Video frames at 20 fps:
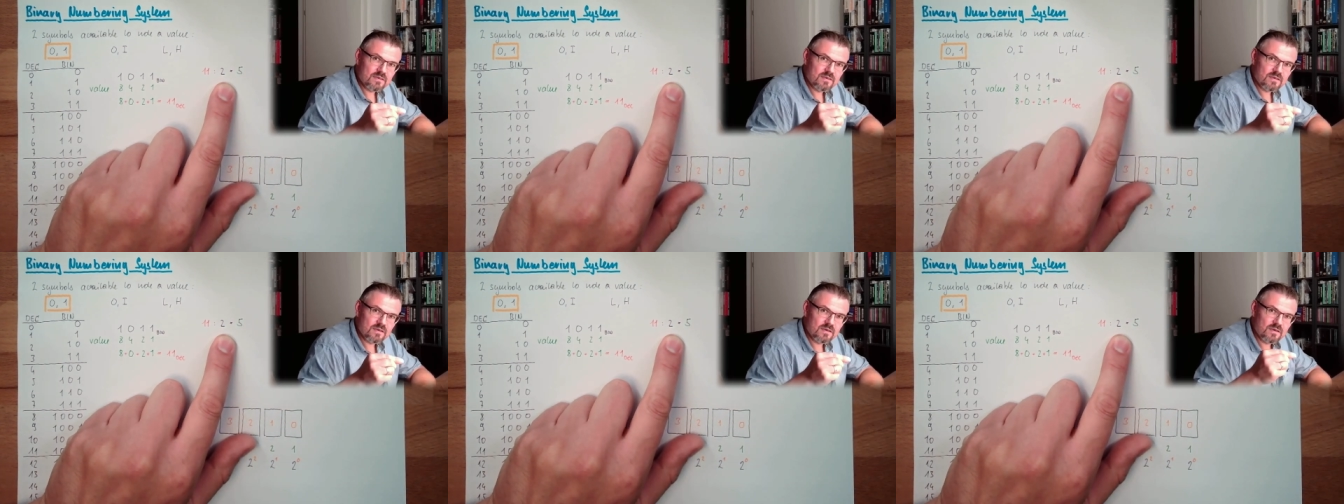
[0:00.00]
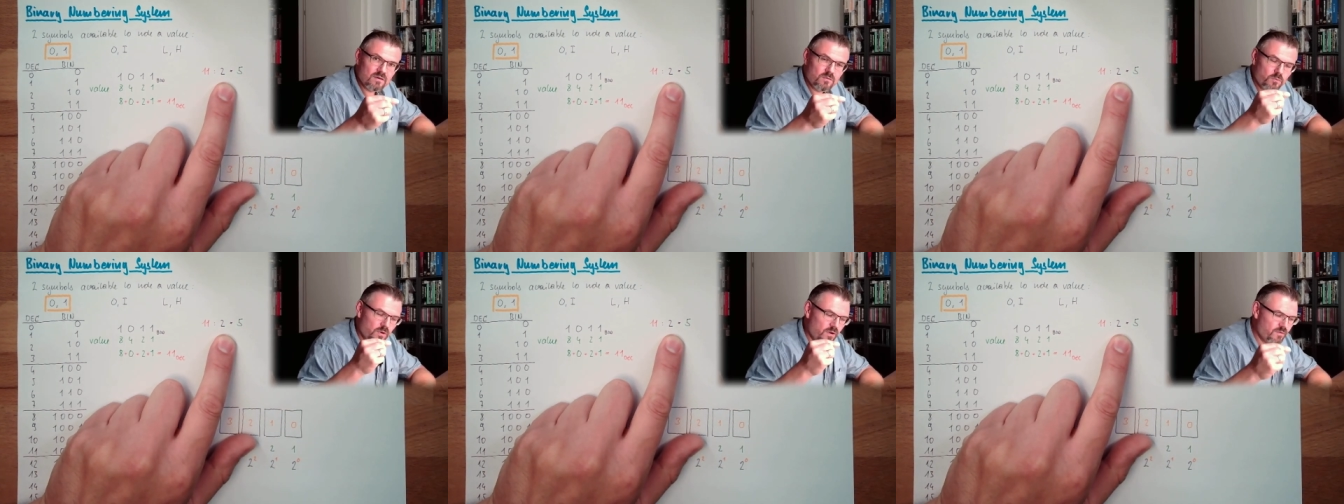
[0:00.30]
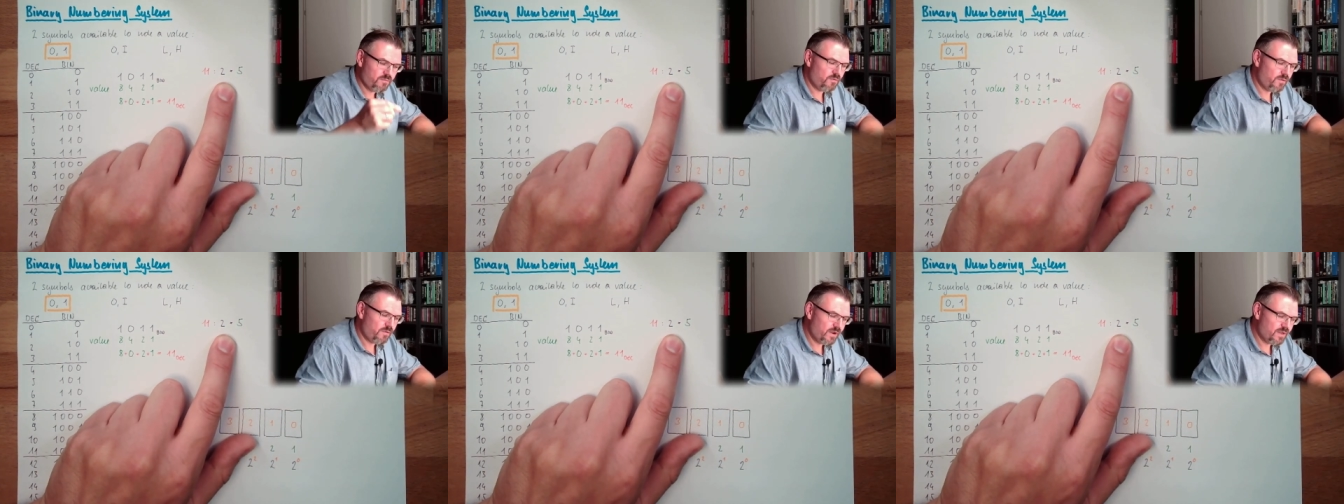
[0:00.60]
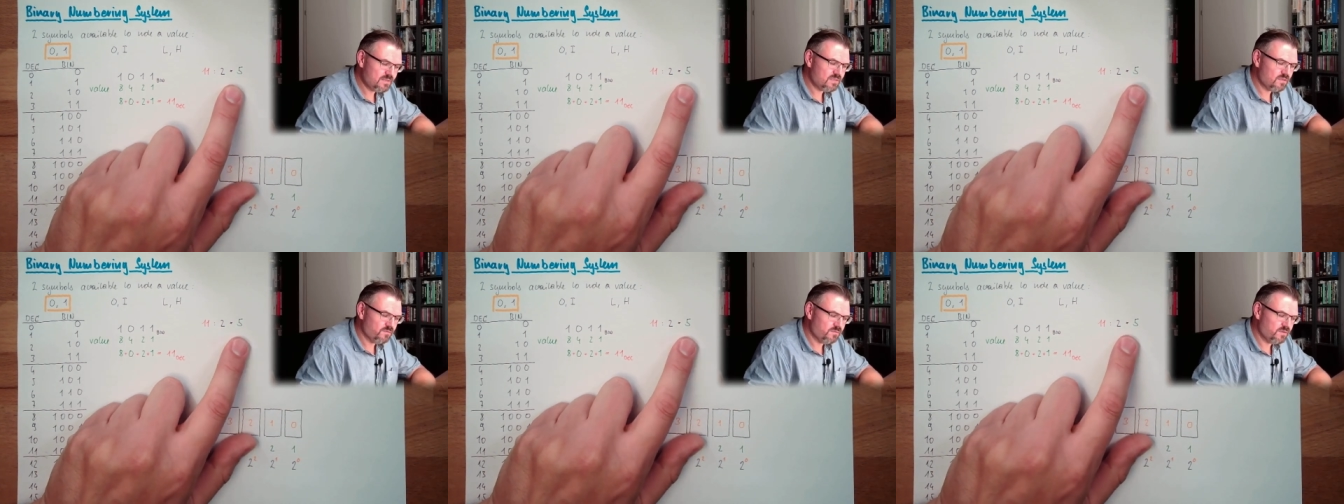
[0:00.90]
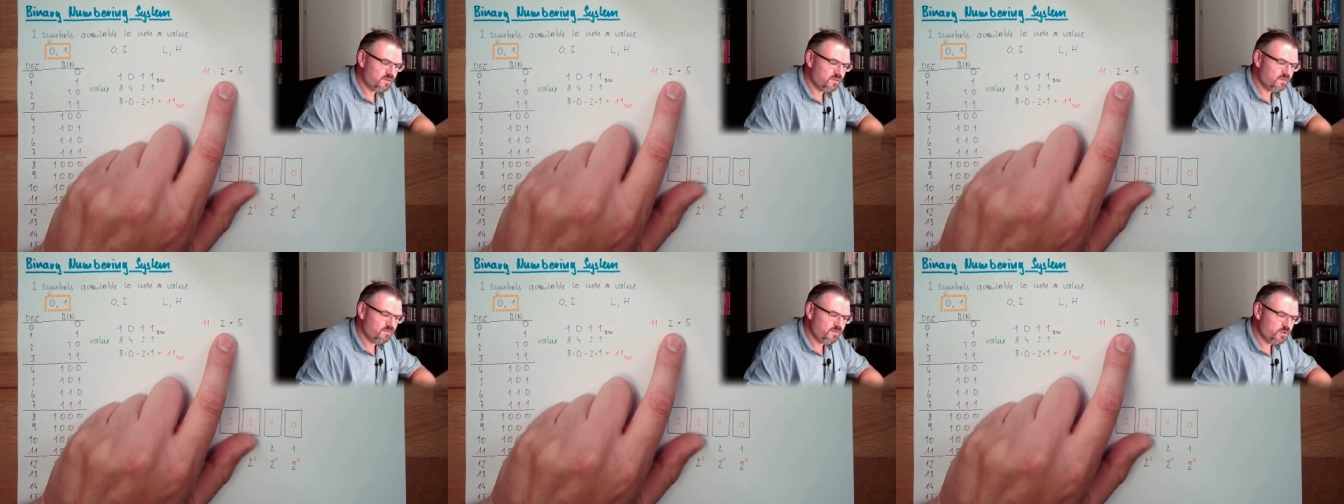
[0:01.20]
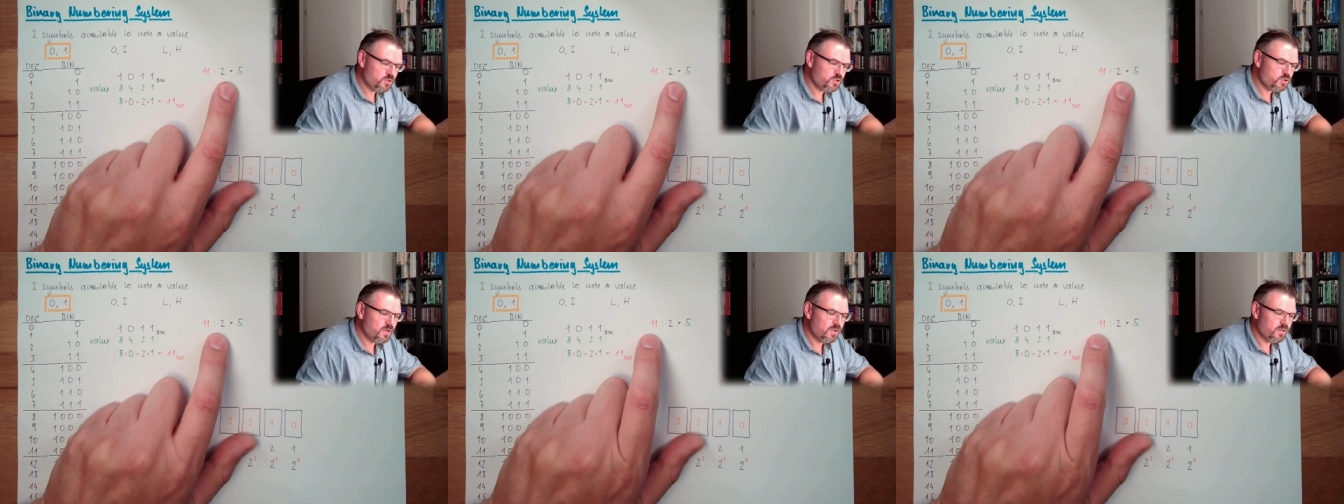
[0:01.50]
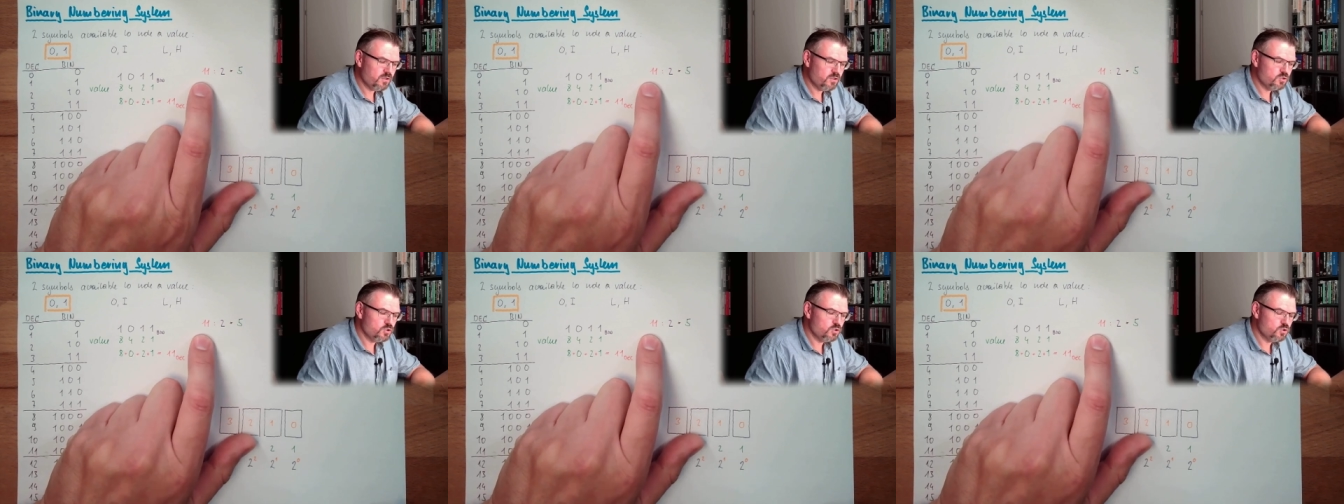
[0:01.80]
Yeah? We have a rest of the division and
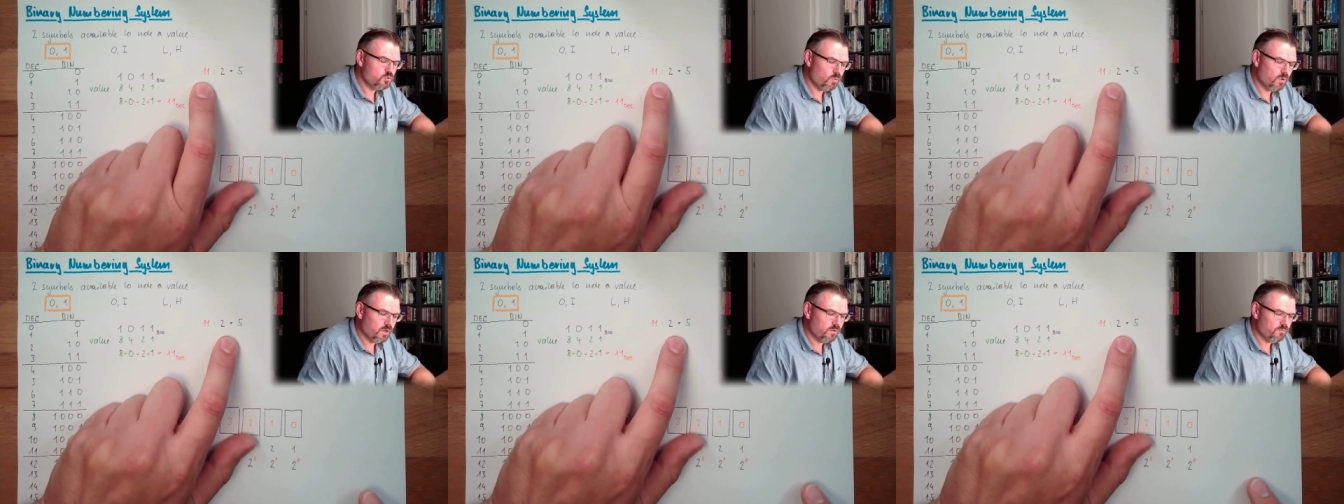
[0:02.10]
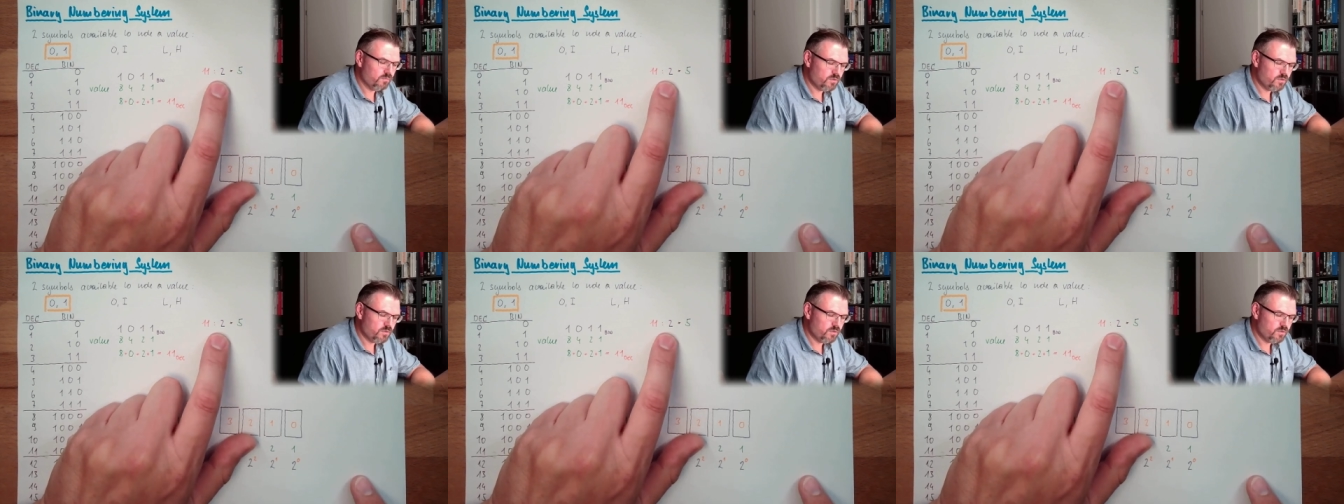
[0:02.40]
this is 1.